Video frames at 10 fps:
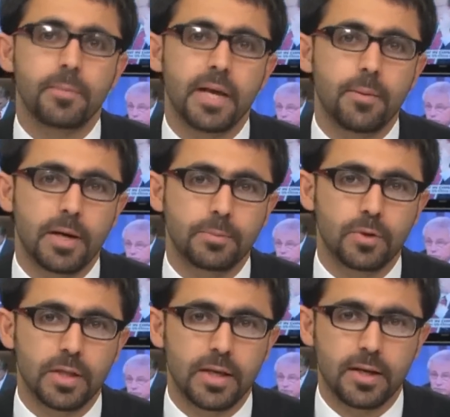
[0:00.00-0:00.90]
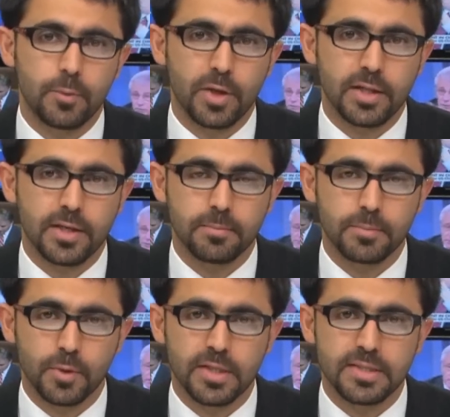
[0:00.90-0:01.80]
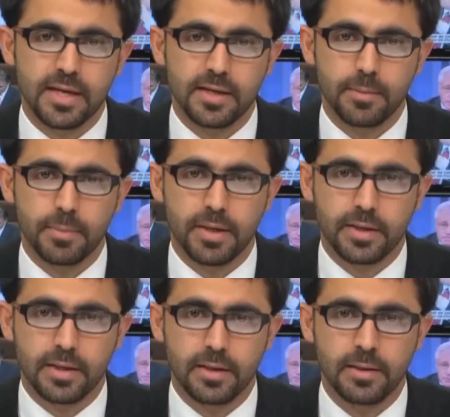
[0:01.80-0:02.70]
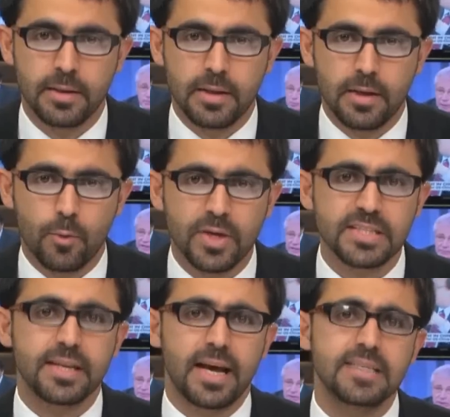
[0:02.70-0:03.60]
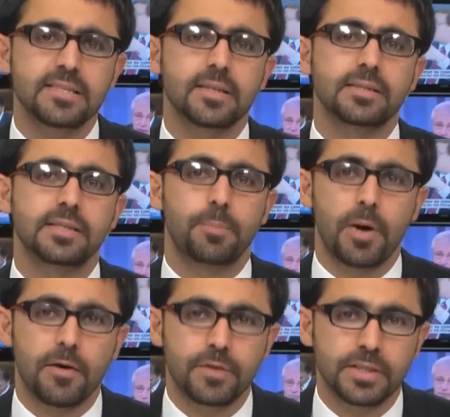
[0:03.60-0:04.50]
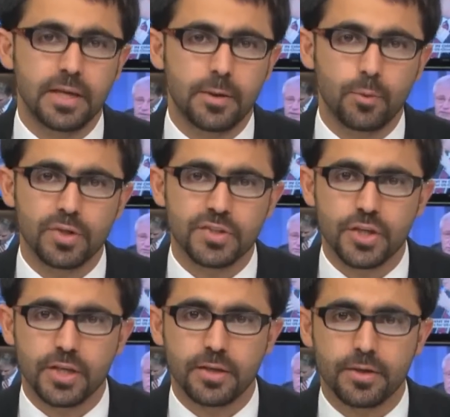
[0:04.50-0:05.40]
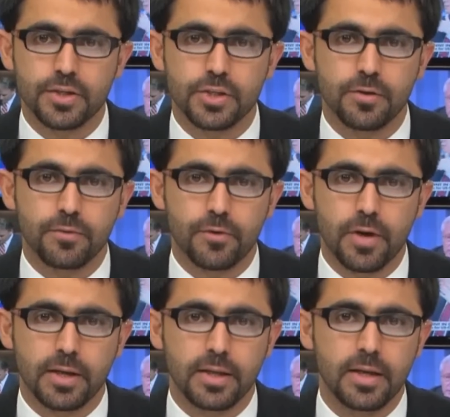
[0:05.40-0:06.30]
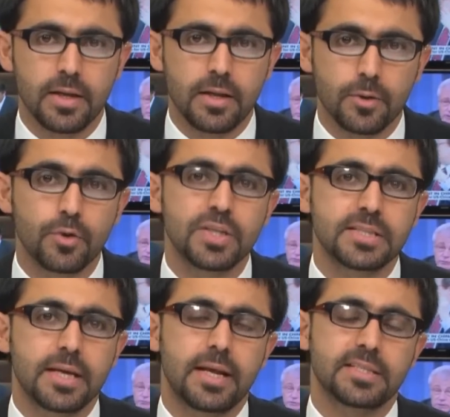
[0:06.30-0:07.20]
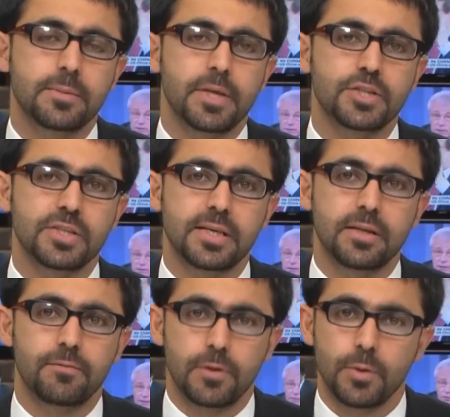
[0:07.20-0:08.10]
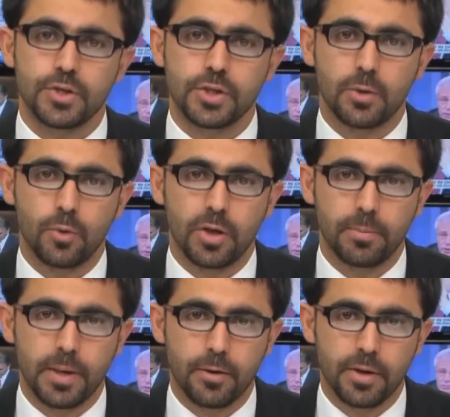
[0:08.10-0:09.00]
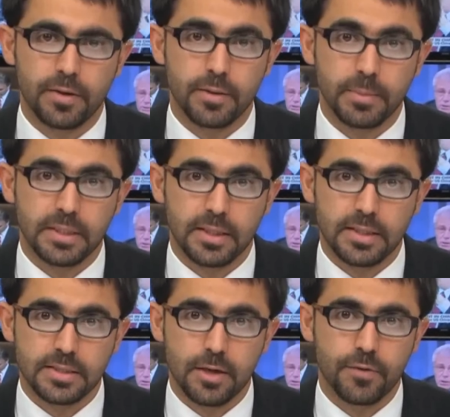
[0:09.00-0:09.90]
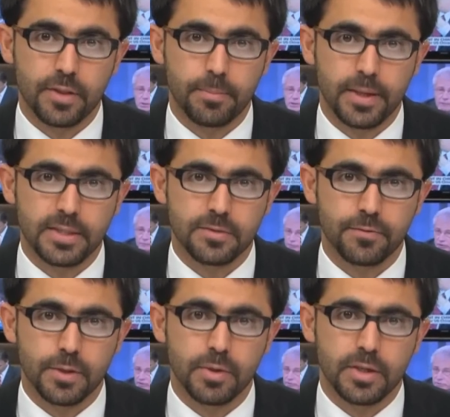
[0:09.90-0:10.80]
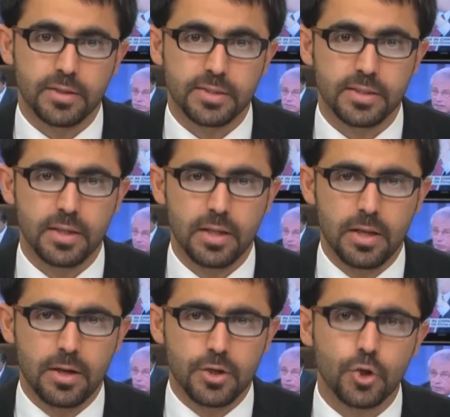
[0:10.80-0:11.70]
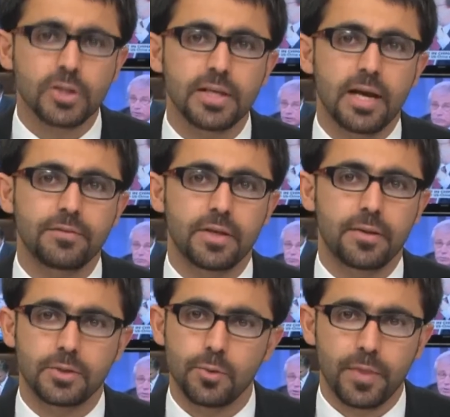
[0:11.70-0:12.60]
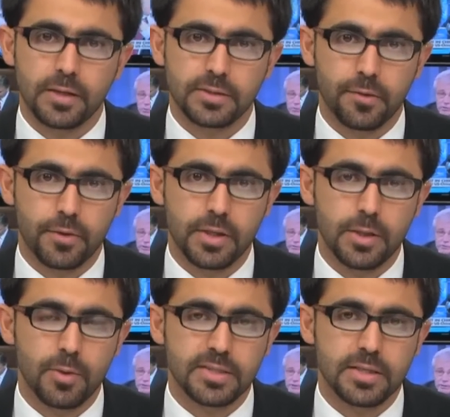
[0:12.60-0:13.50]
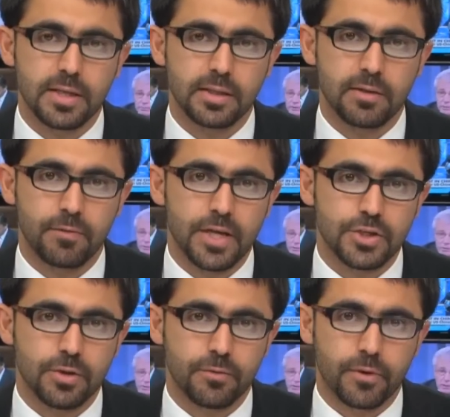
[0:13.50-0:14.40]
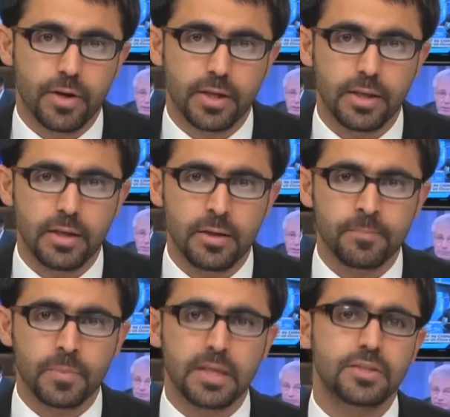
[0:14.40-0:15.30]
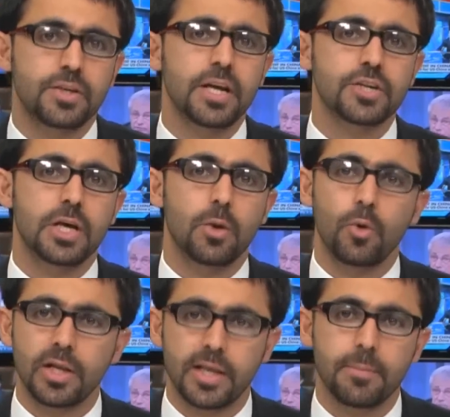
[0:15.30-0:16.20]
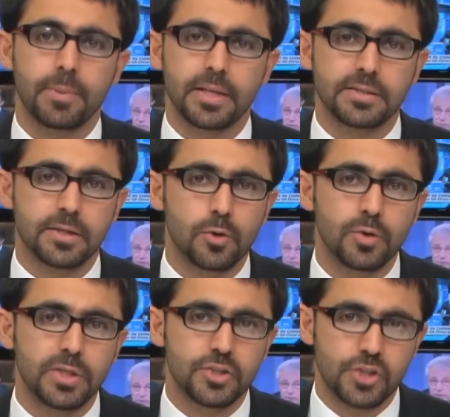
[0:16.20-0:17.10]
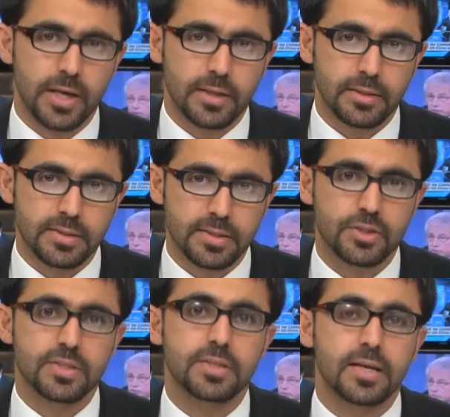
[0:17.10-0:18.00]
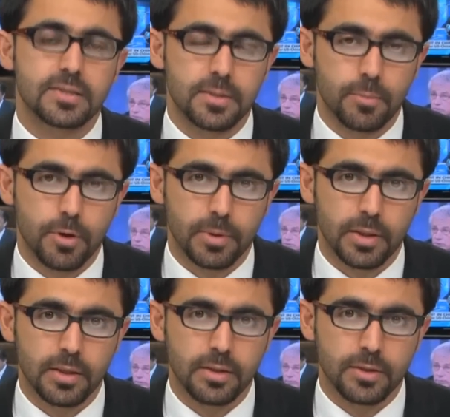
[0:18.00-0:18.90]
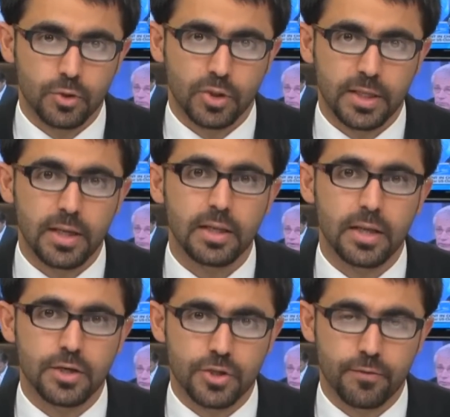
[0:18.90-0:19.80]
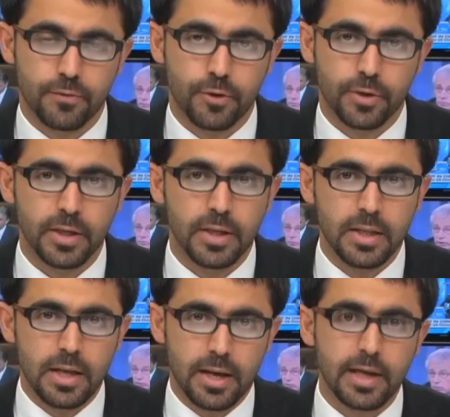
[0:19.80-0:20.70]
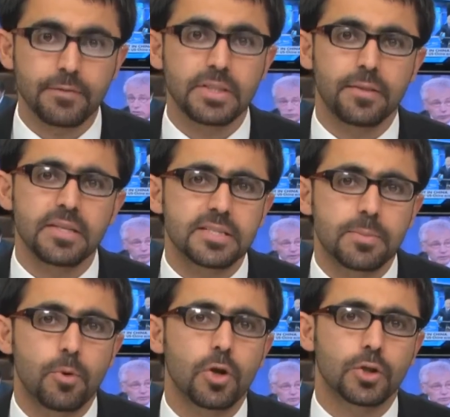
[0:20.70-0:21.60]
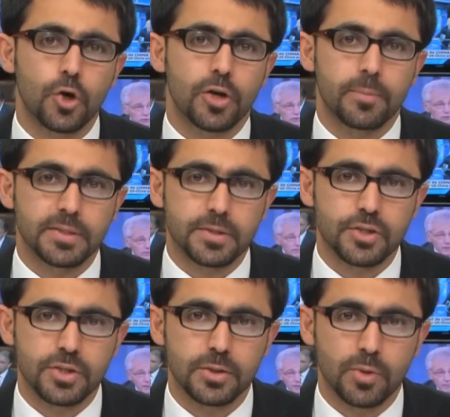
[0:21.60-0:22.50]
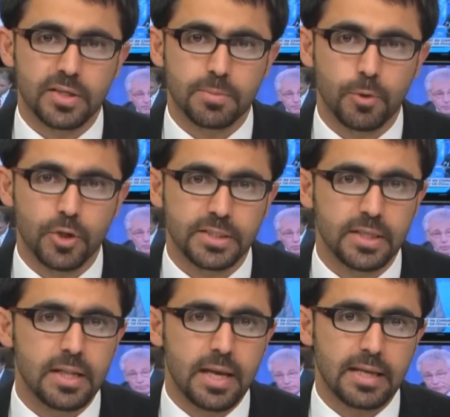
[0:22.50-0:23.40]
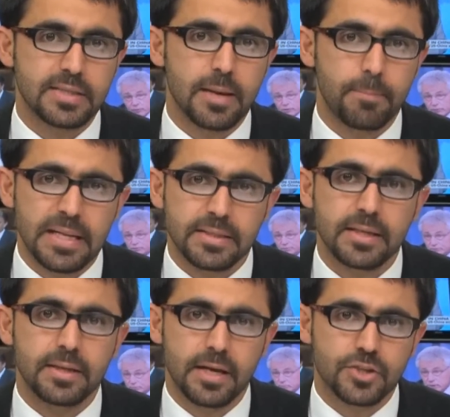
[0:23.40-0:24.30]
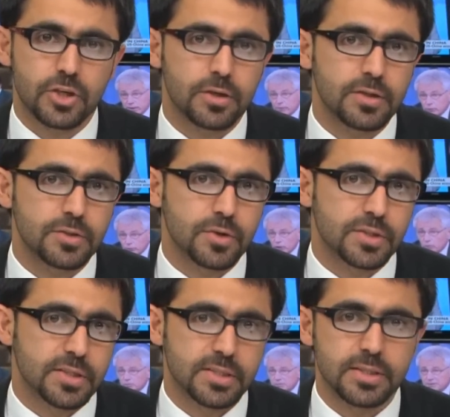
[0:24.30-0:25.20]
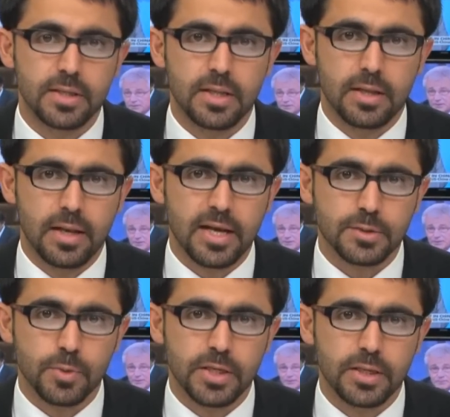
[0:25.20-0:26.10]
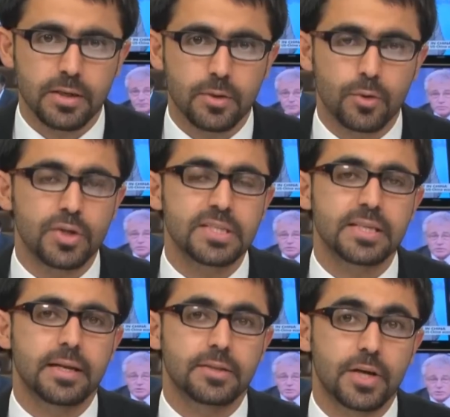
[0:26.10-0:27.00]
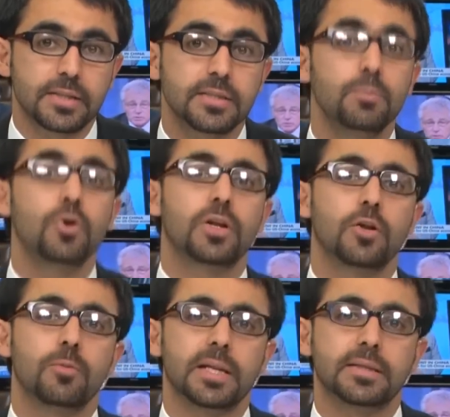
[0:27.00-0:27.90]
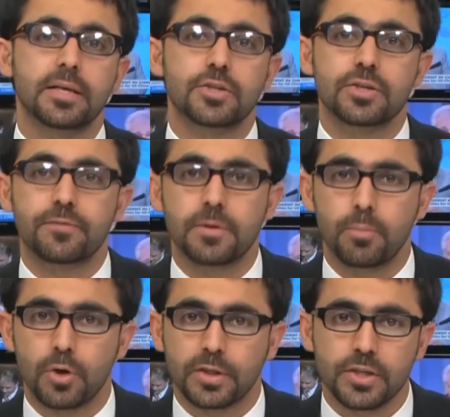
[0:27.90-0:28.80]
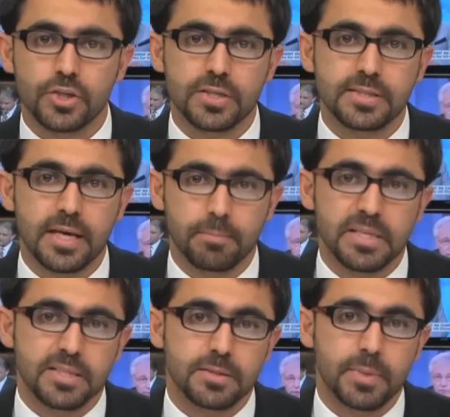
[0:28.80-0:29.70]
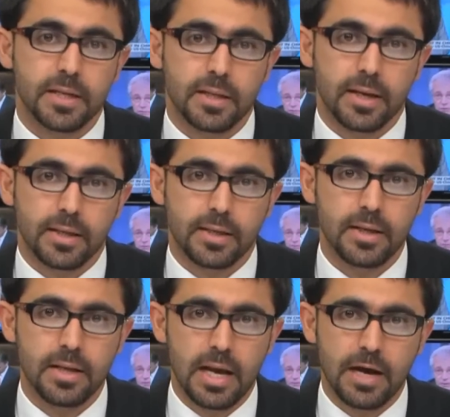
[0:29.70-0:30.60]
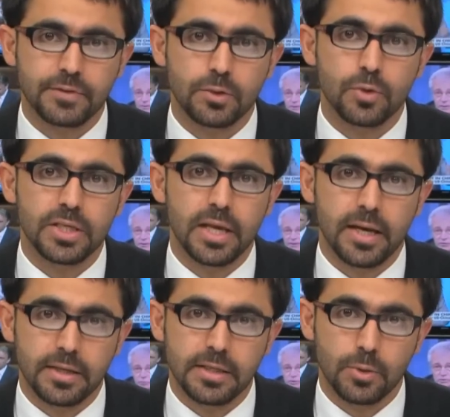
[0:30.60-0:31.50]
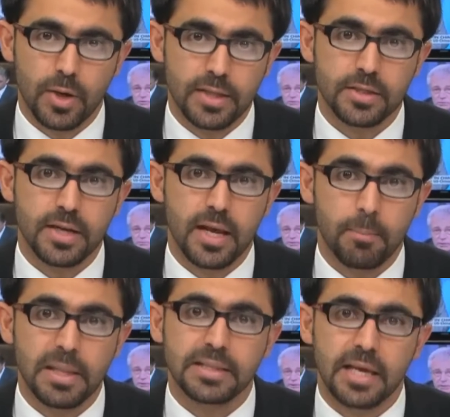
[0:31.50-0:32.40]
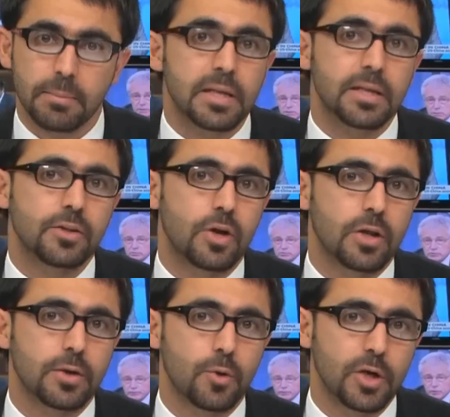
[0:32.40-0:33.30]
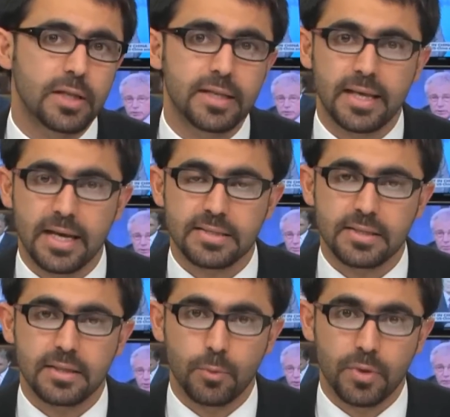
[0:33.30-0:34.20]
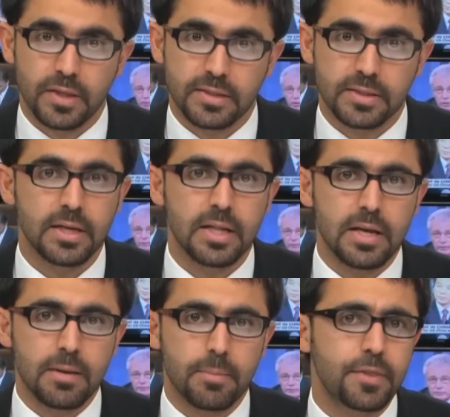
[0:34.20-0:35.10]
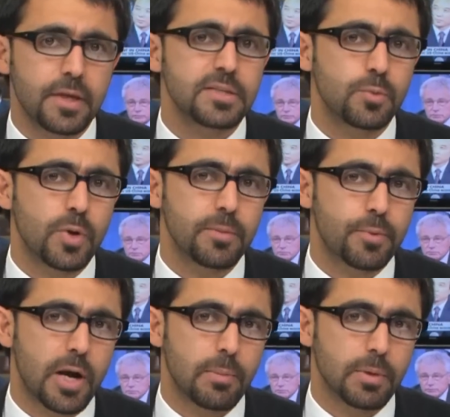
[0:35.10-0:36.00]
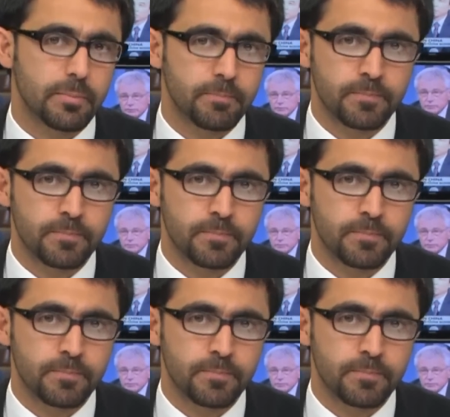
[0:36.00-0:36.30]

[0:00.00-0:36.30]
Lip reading: Namo Abdulla, and welcome to Inside America. Once an isolated, poverty and war-stricken region of Iraq, Kurdistan has emerged as an influential oil power in the Middle East over the past few years. Shortly after the 2003 US-led invasion of Iraq, international oil companies, including giants such as Exxon-Mobil, Total and Chevron, arrived in this small autonomous region to exploit its abundant natural resources. Last week, Kurdistan attracted more global attention from politicians and businessmen alike after Turkey agreed to enter a multi-billion-dollar oil and gas deal with it. But there is one problem.